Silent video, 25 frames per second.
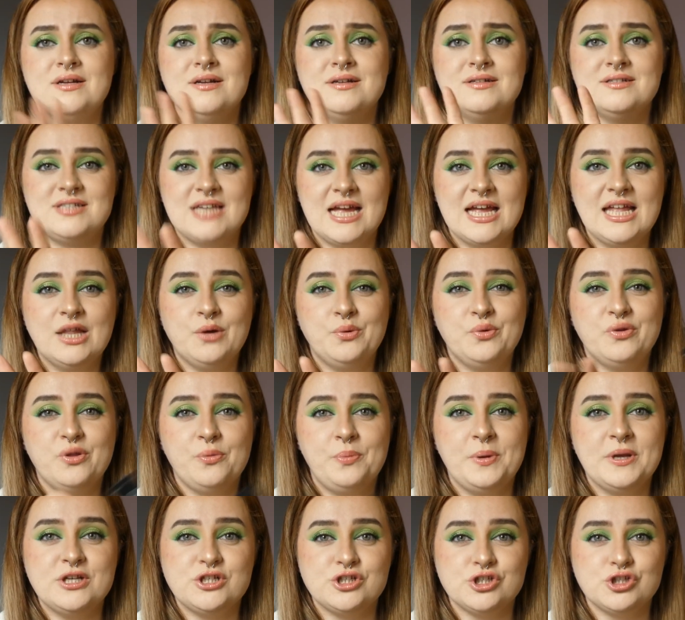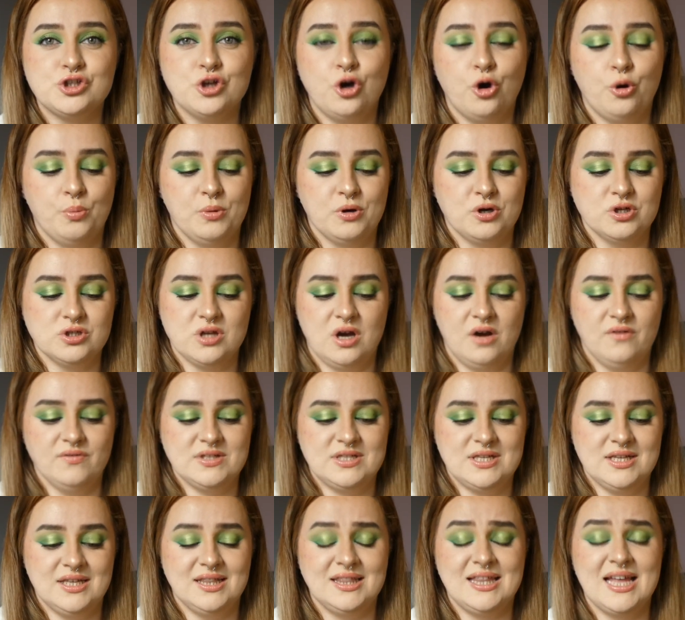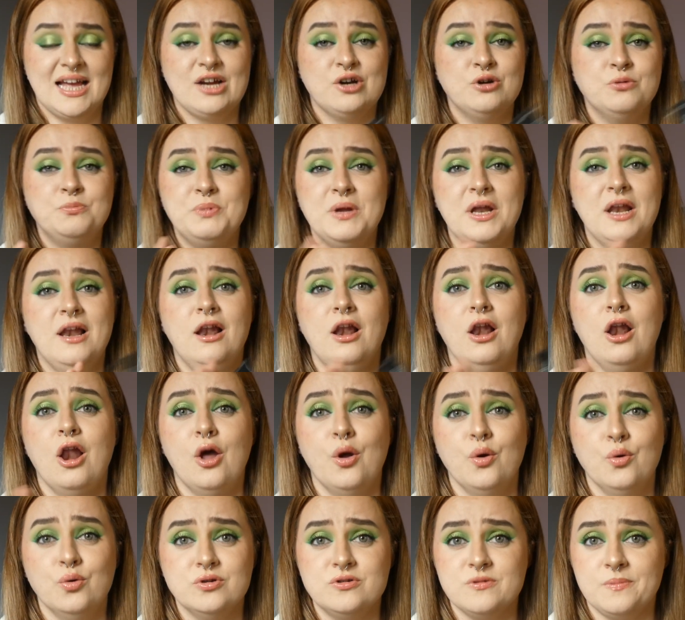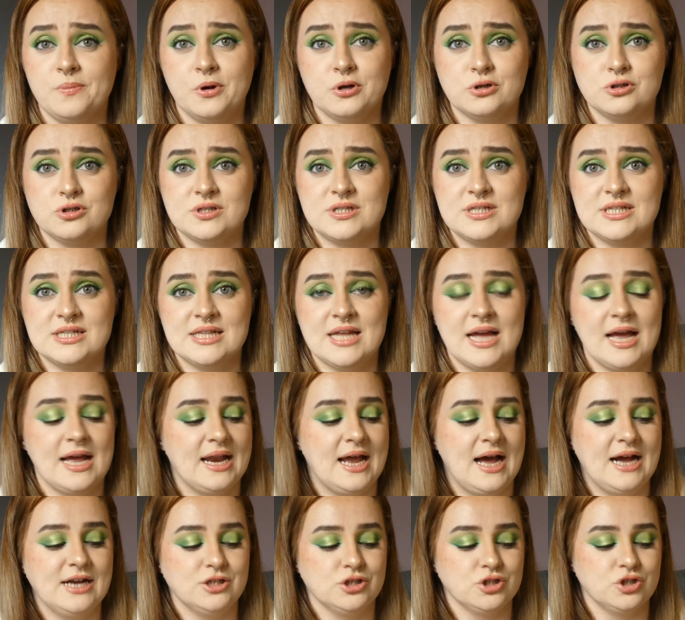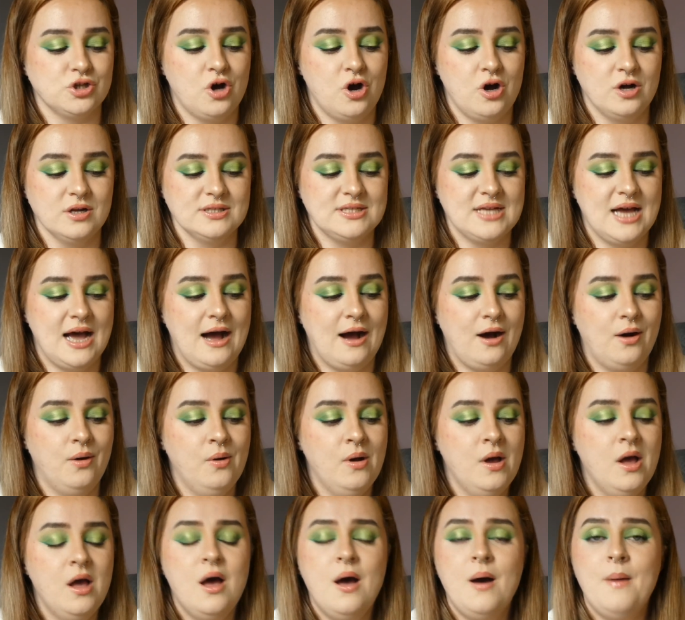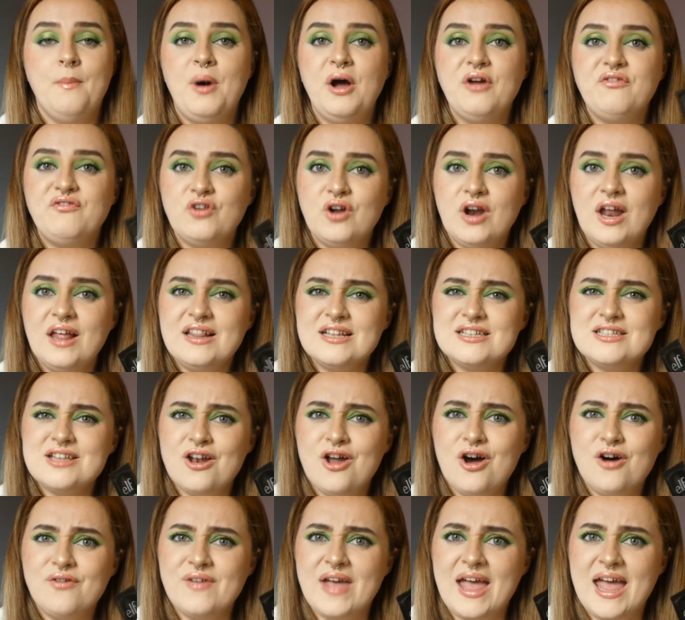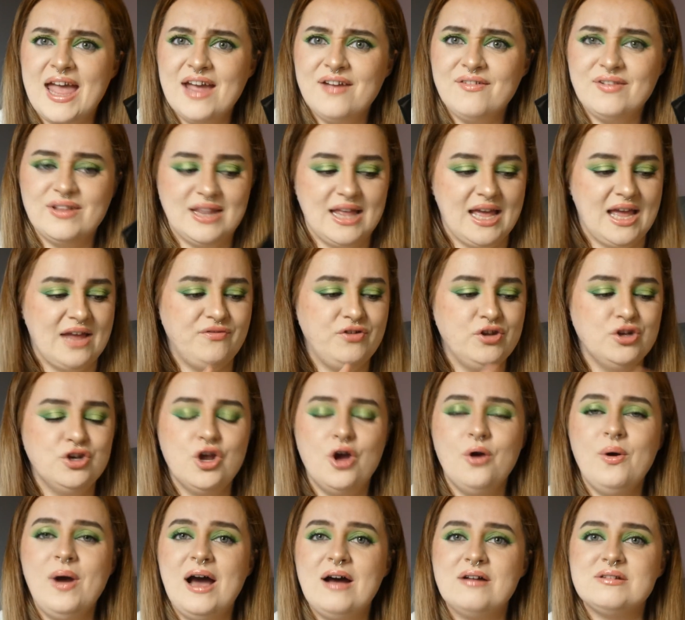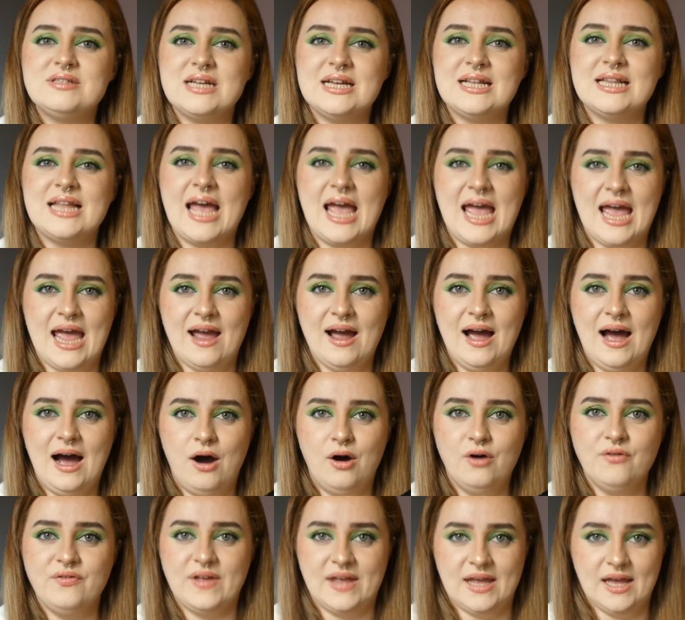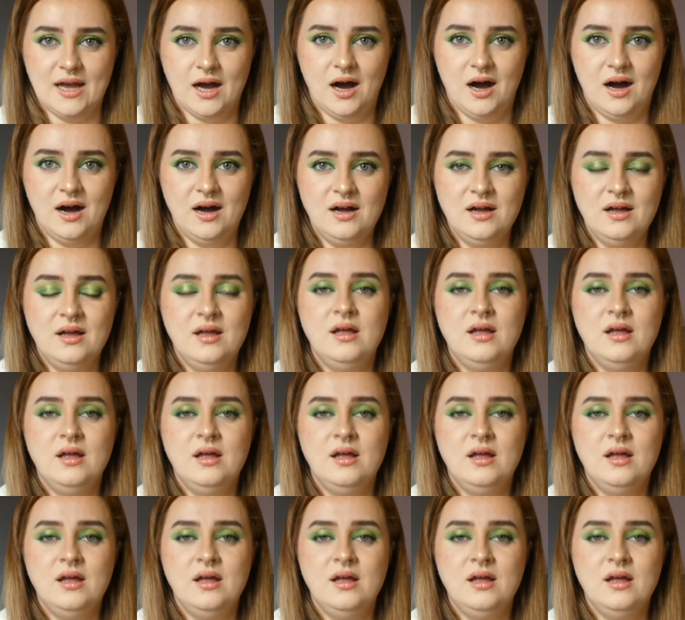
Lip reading: Take that with a pinch of salt, because obviously there could be loads of product in there and I just can't tell. But I feel like there's a lot of air in there. If you know how to get the air out of here,